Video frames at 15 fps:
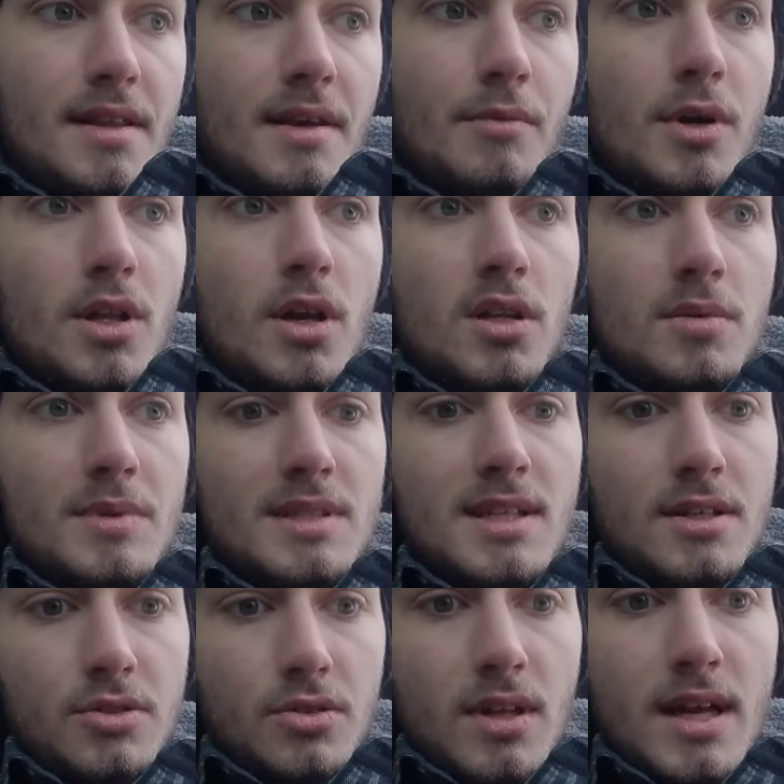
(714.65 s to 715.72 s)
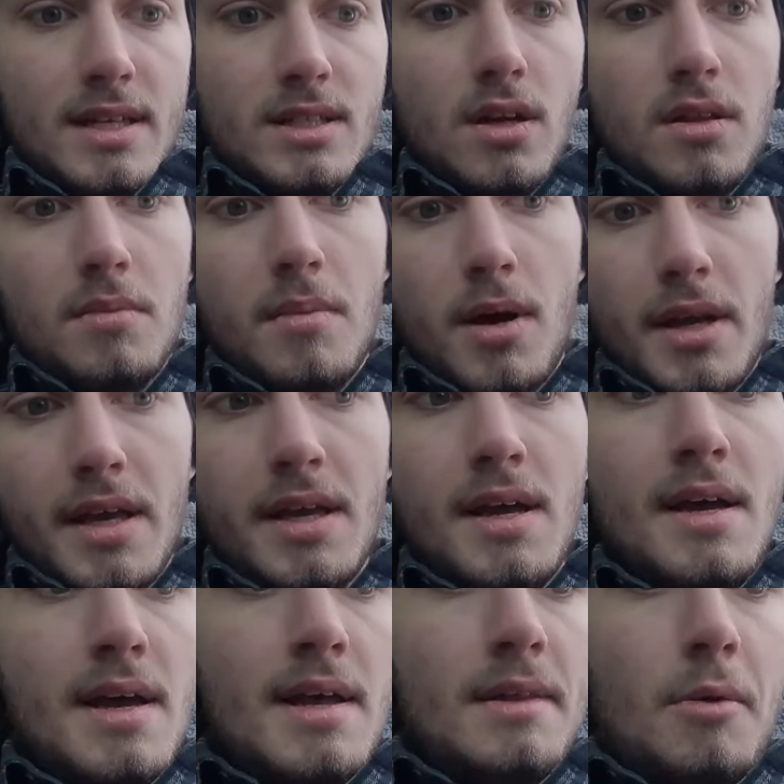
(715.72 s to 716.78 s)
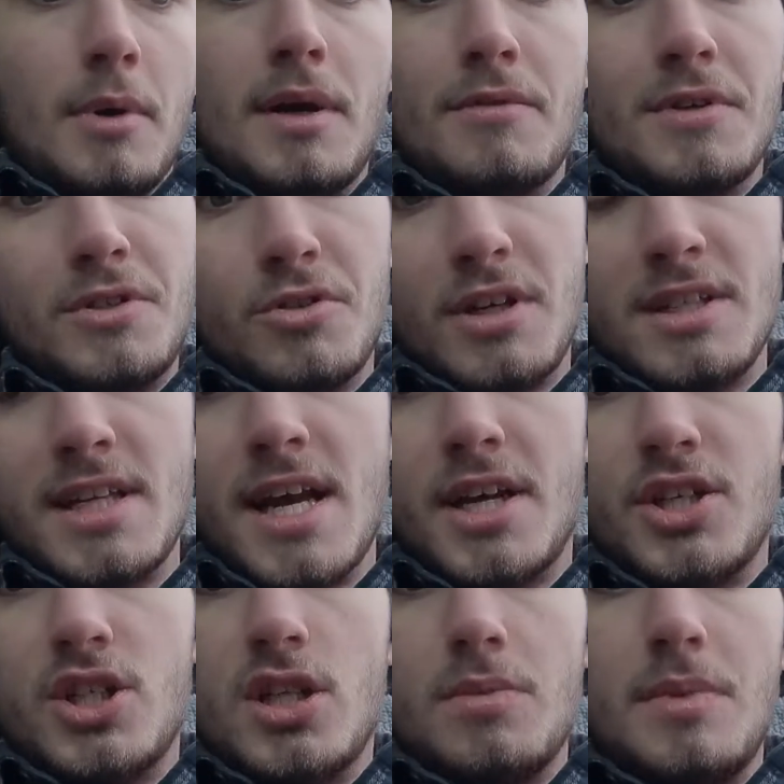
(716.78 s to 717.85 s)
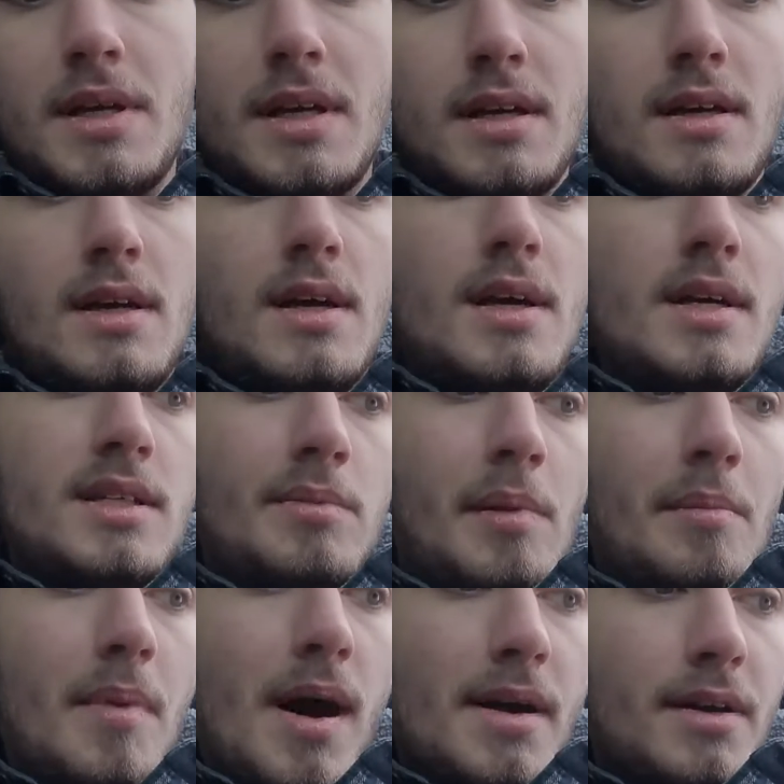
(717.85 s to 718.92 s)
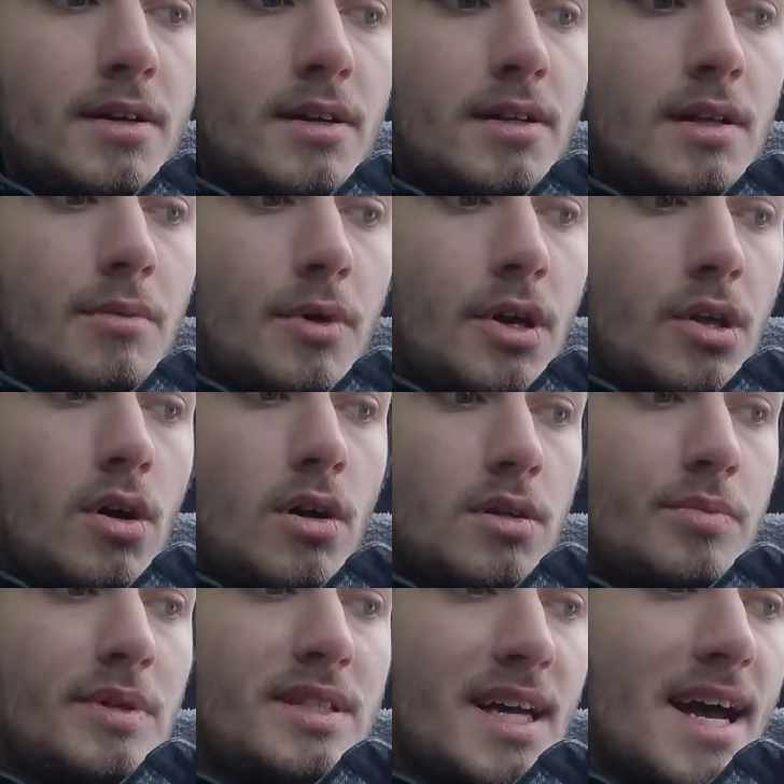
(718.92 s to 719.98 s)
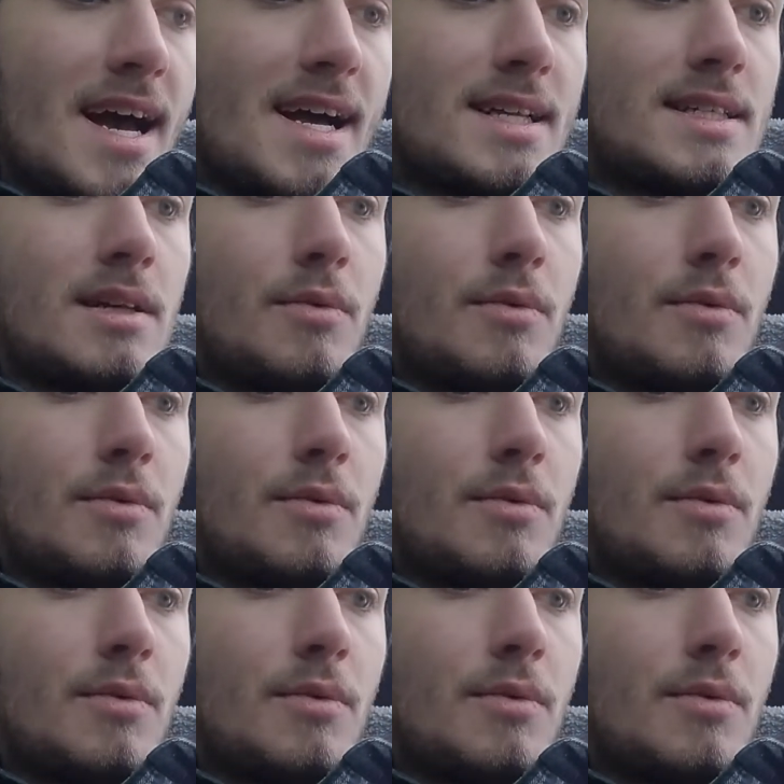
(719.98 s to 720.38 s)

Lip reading: They want it all to be centralized, all the money. They want every transaction to be monitored. They want it all to be taxed.